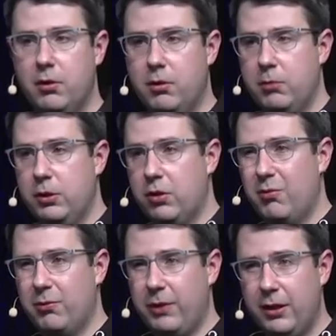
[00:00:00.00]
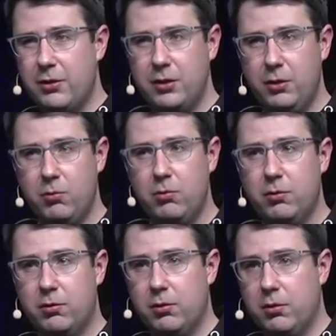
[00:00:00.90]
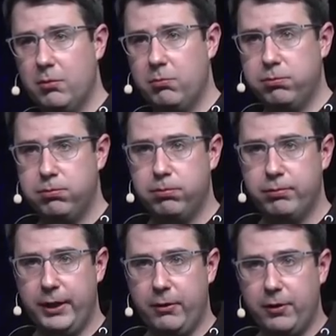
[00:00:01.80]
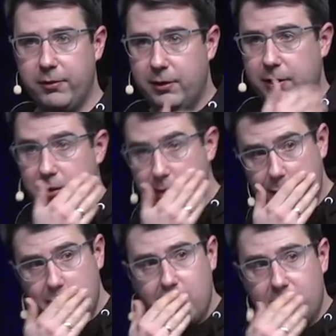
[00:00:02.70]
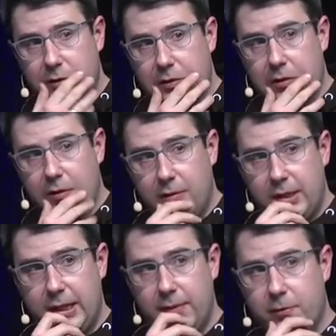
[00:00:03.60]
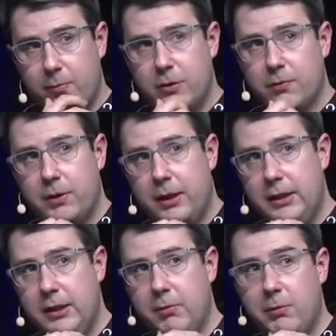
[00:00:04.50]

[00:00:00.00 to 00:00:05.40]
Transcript: Um, in terms of energy use, I honestly don't have so much of an idea.